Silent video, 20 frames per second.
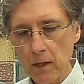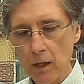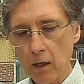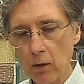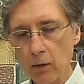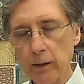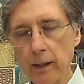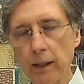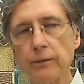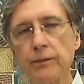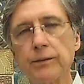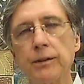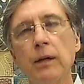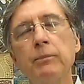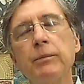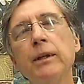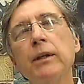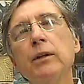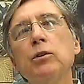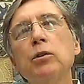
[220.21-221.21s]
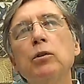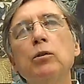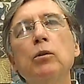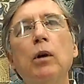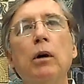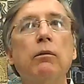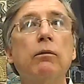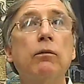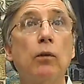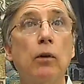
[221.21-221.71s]
Okay, something
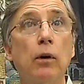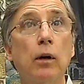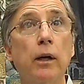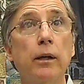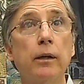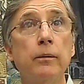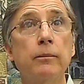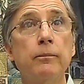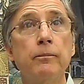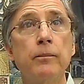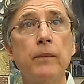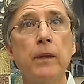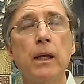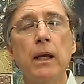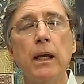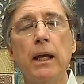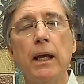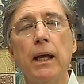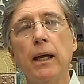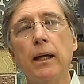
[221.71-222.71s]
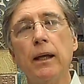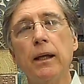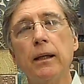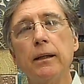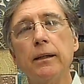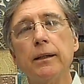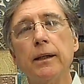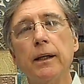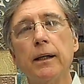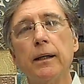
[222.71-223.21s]
to avoid,
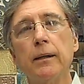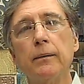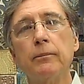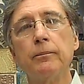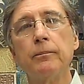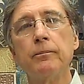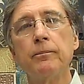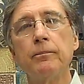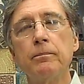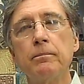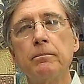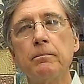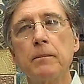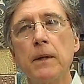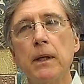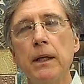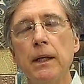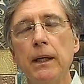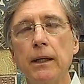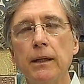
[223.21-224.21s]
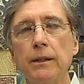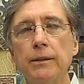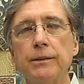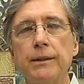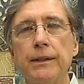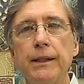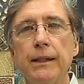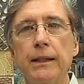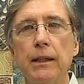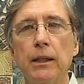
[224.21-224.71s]
and is
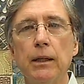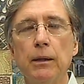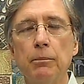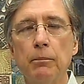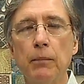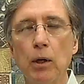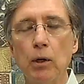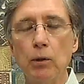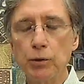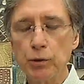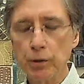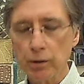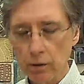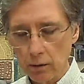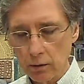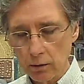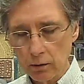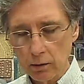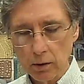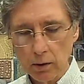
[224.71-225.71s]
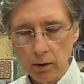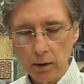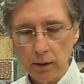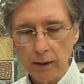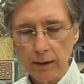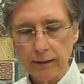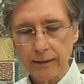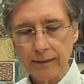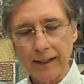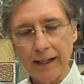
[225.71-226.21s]
the emotional
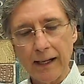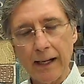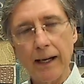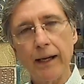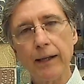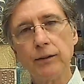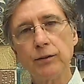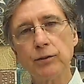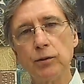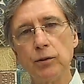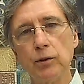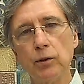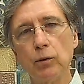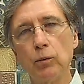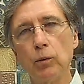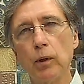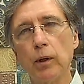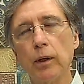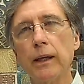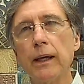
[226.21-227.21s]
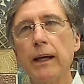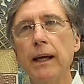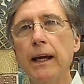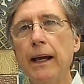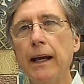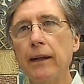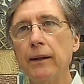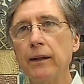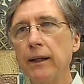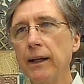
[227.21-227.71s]
ties to your work.
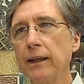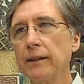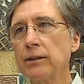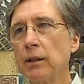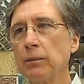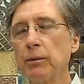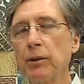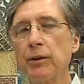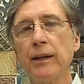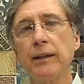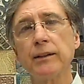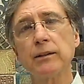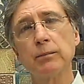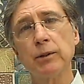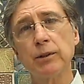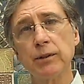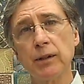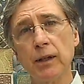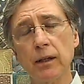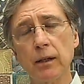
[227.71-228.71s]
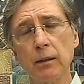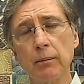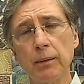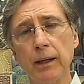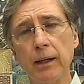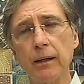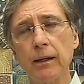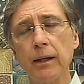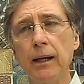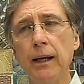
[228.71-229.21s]
And the next couple of things I want to talk
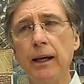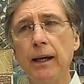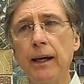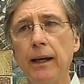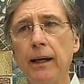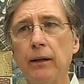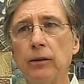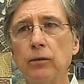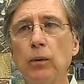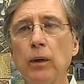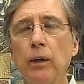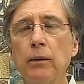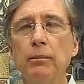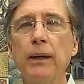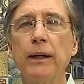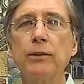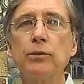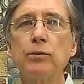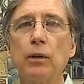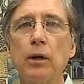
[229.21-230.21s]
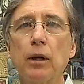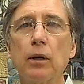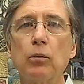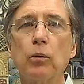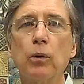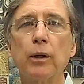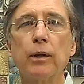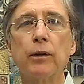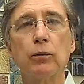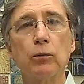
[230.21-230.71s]
about is what makes your
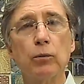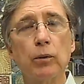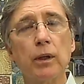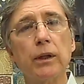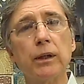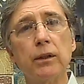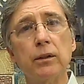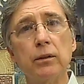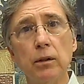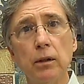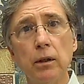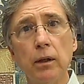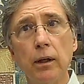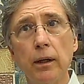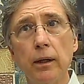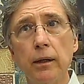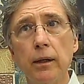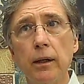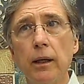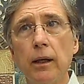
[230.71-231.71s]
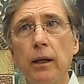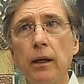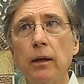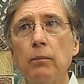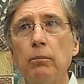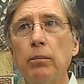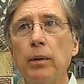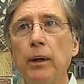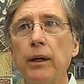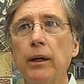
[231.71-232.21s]
artwork really good,
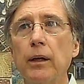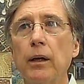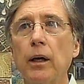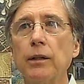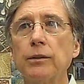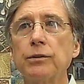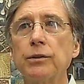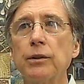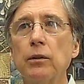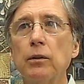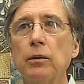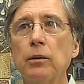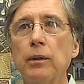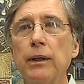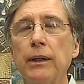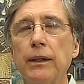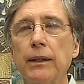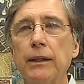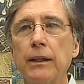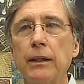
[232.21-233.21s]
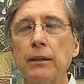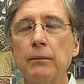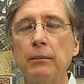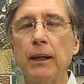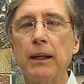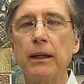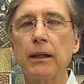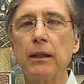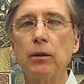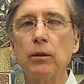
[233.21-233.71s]
but it also can
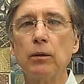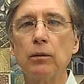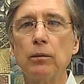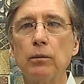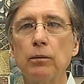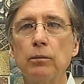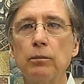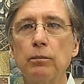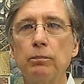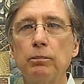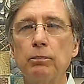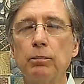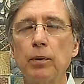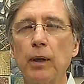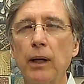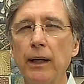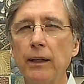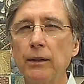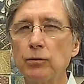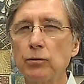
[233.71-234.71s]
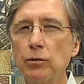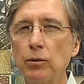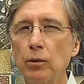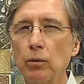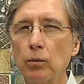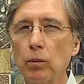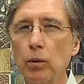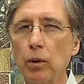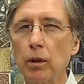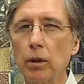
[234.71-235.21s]
make you price your
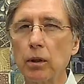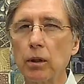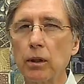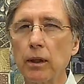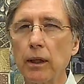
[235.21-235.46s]
work